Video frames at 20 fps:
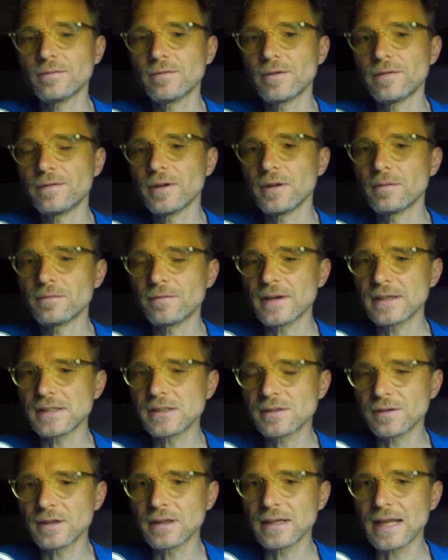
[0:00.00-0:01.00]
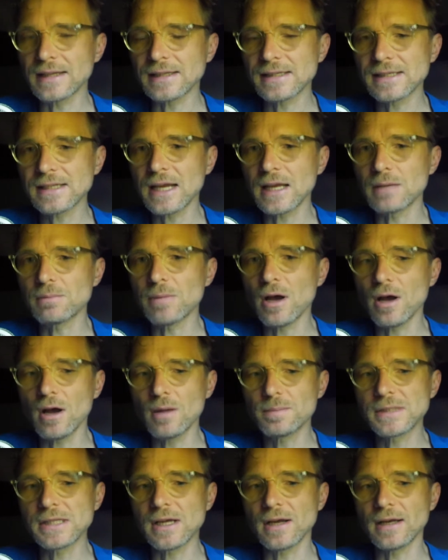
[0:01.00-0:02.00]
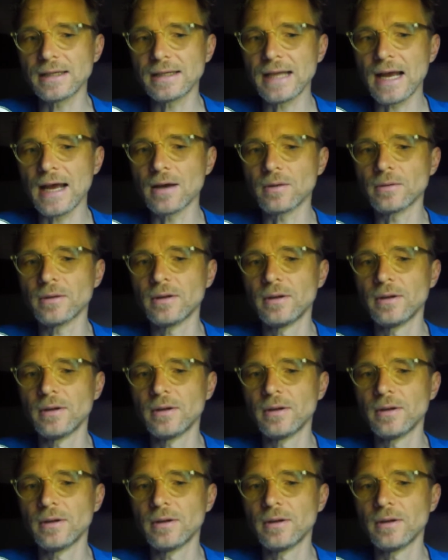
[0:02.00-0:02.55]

the film festival landscape upside down.